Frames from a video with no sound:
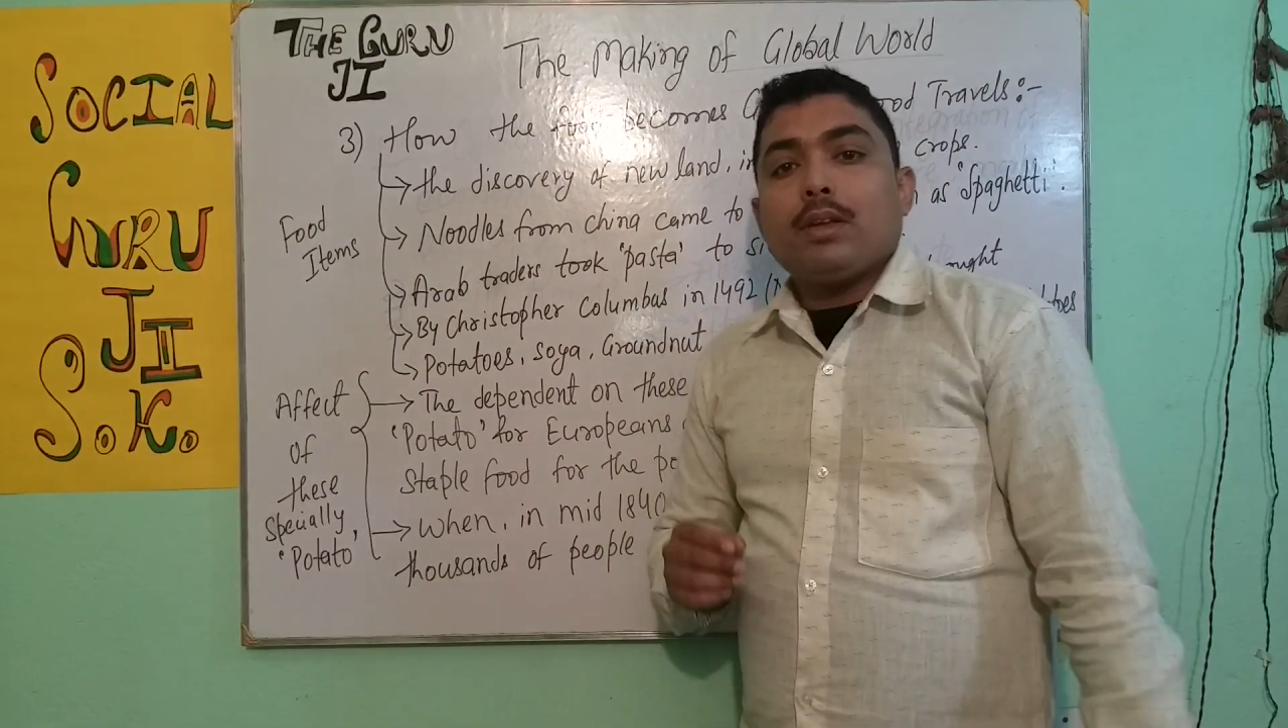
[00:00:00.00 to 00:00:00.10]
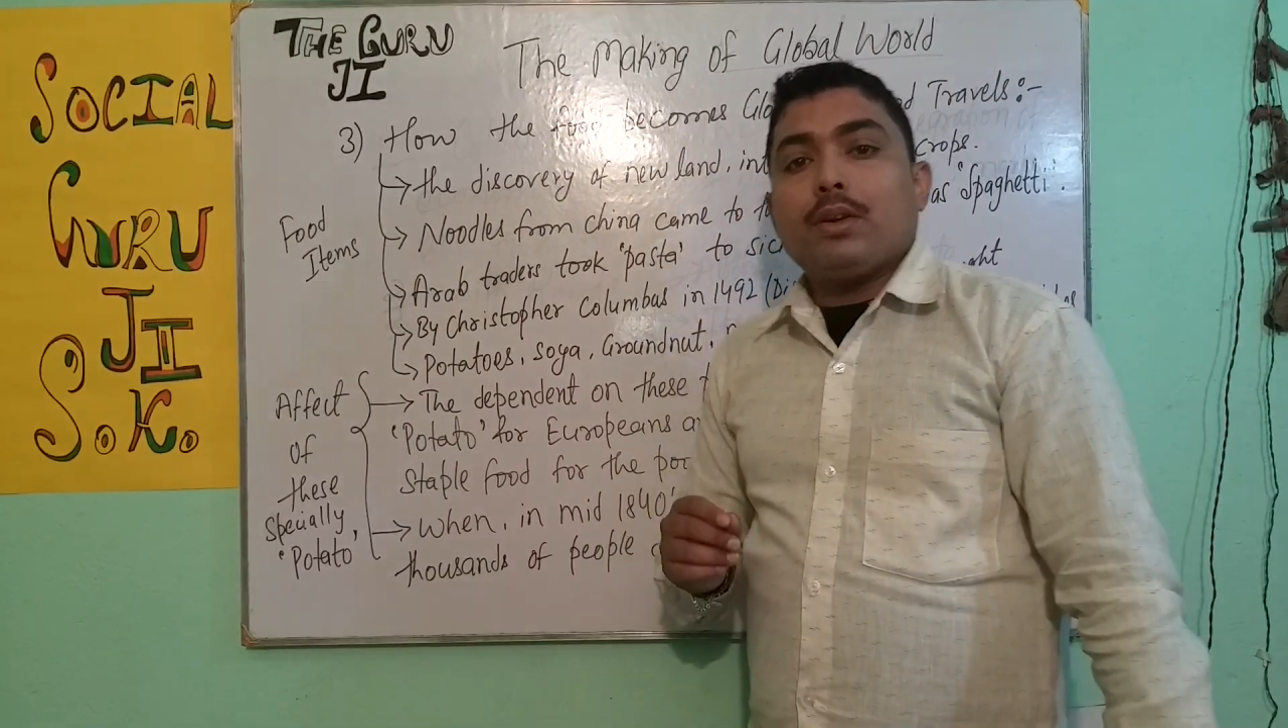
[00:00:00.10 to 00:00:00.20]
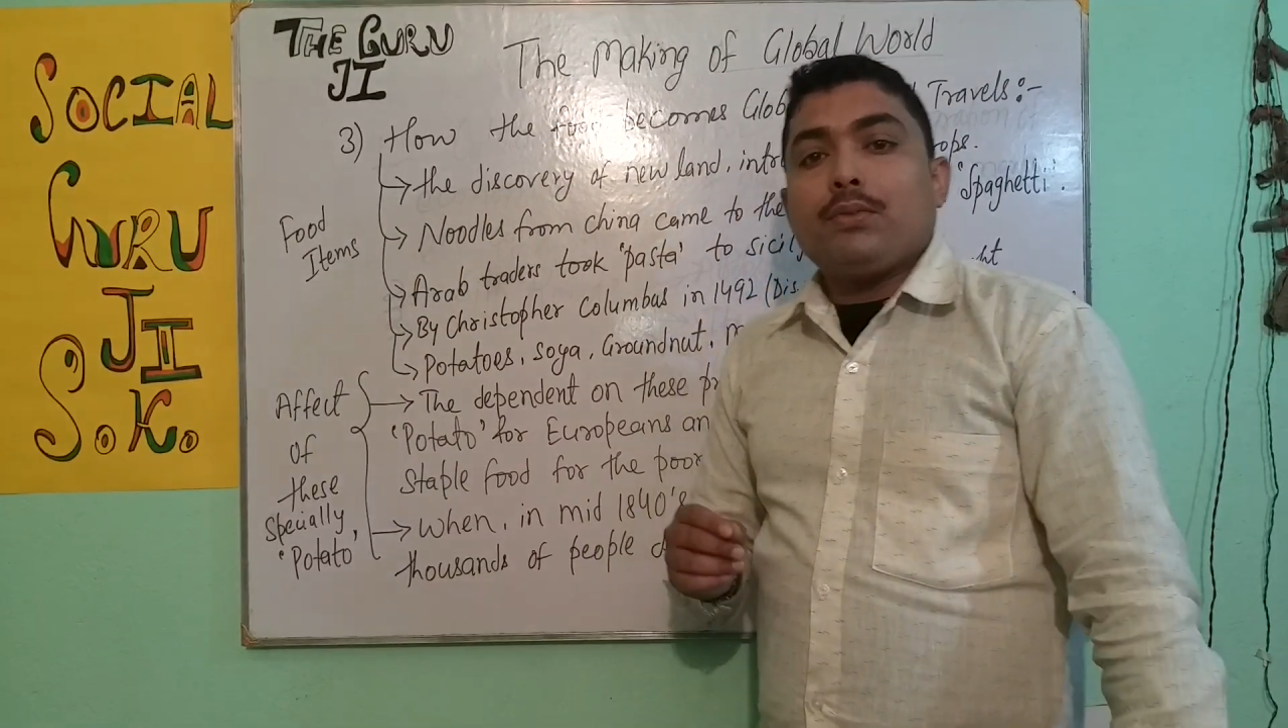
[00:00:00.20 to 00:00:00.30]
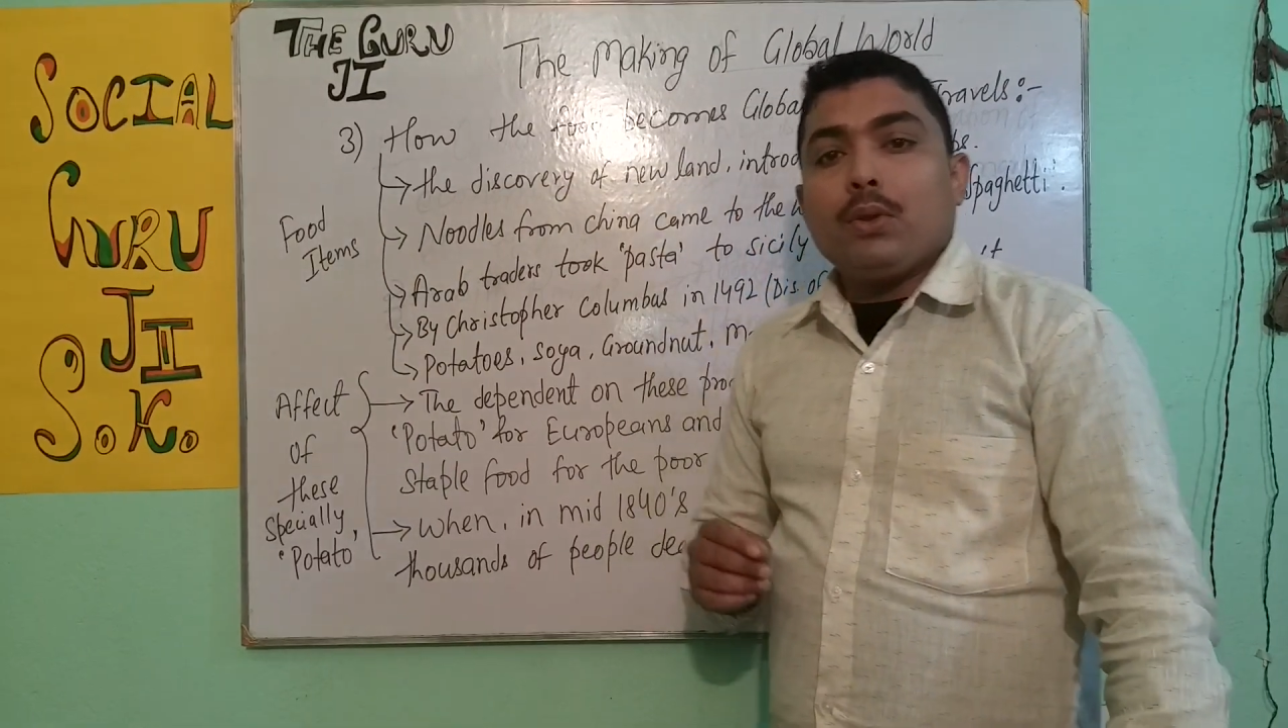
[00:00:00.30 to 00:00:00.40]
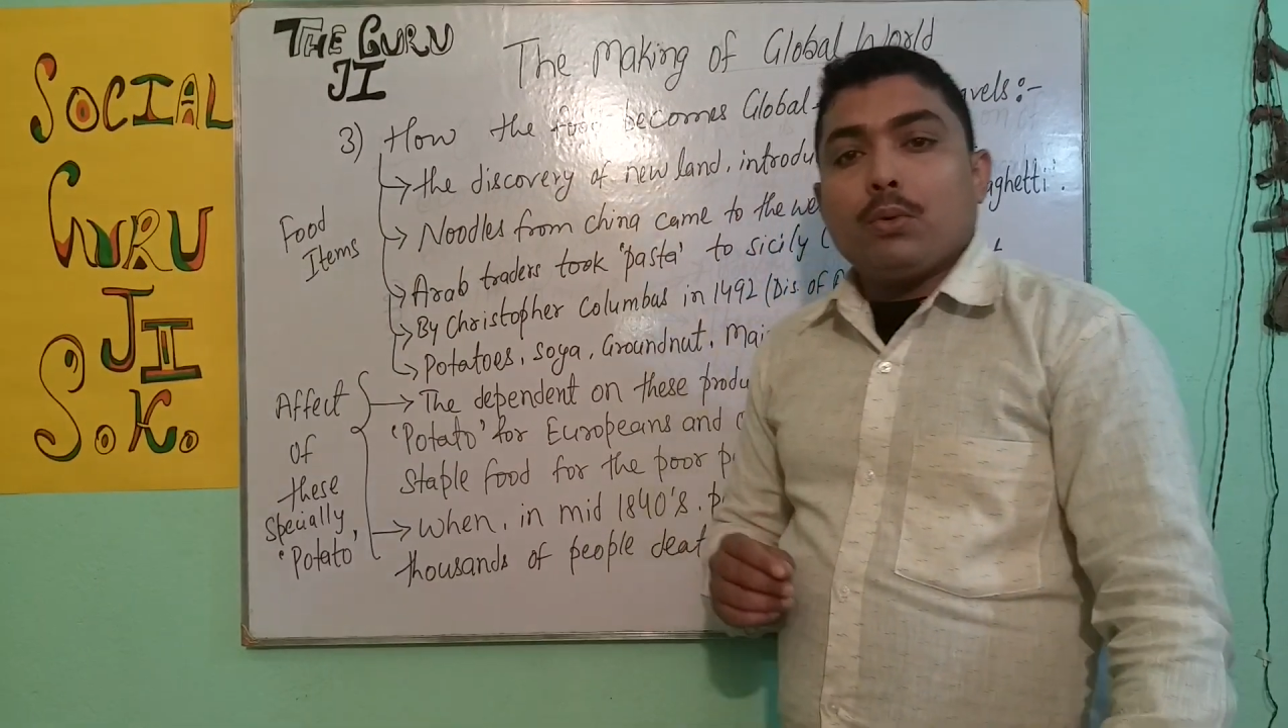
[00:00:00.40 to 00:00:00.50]

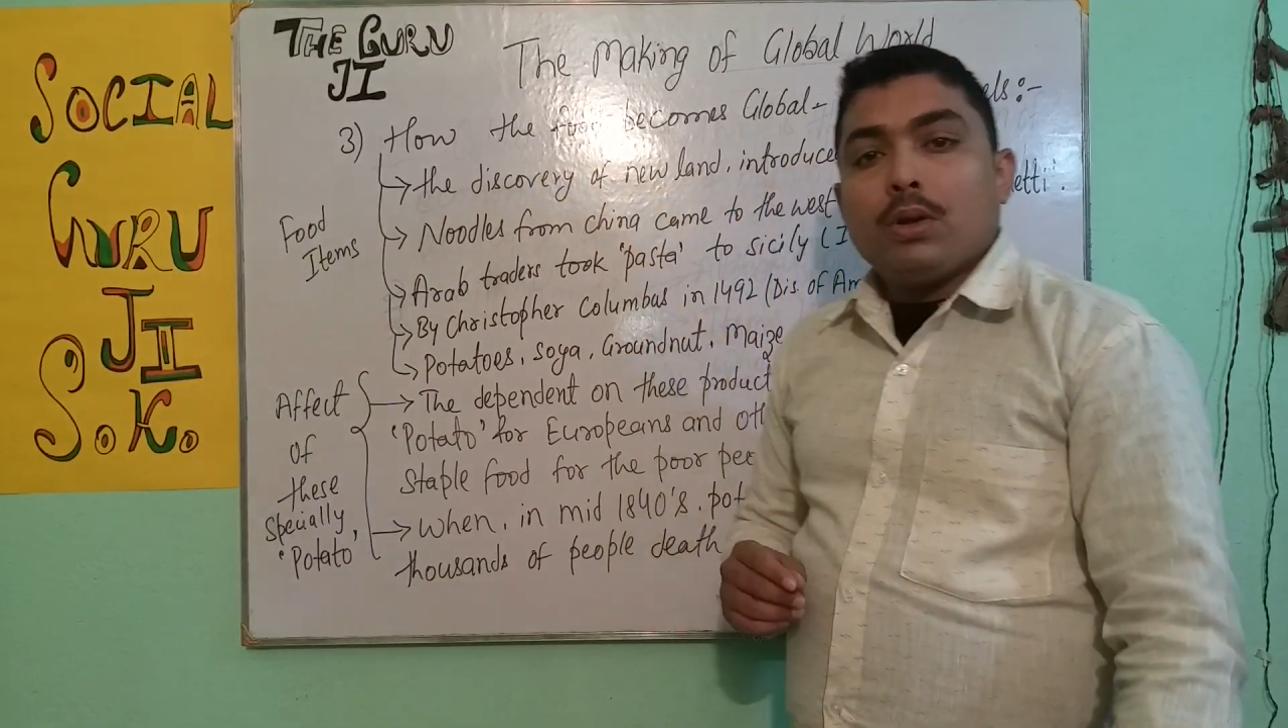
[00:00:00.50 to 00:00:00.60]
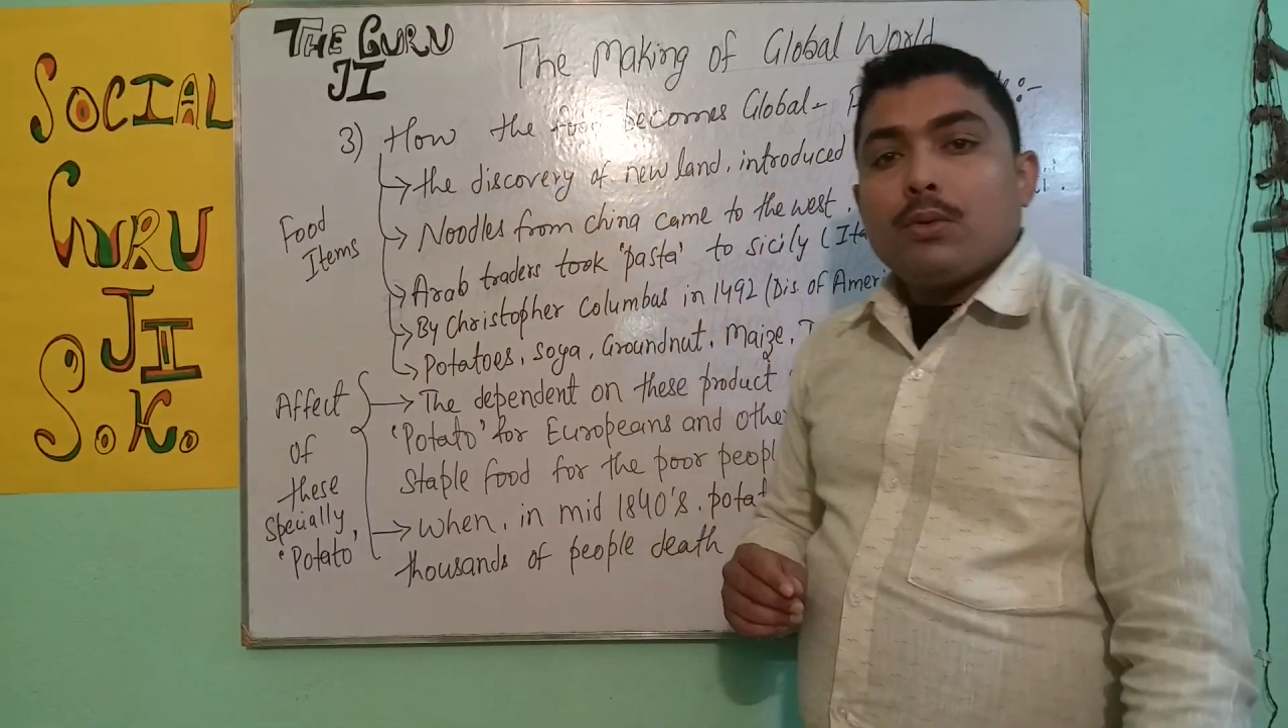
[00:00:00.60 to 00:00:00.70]
review